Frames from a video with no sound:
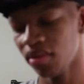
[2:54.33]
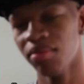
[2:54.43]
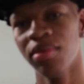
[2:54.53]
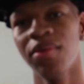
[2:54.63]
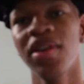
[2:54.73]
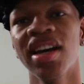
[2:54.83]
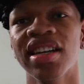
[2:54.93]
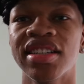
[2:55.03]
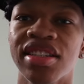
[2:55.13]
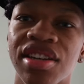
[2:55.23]
But we got a
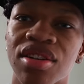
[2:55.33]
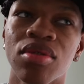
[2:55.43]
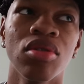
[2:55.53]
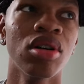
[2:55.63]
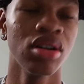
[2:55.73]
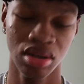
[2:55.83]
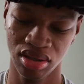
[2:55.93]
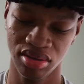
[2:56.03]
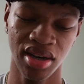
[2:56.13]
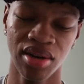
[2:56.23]
senior walk.
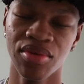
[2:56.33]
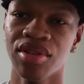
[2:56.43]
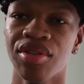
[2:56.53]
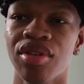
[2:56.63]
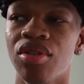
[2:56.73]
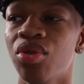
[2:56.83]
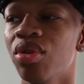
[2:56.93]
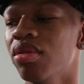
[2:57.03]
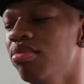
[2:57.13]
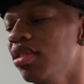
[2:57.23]
And I want to
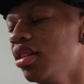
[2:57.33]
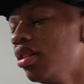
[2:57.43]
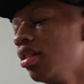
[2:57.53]
record, but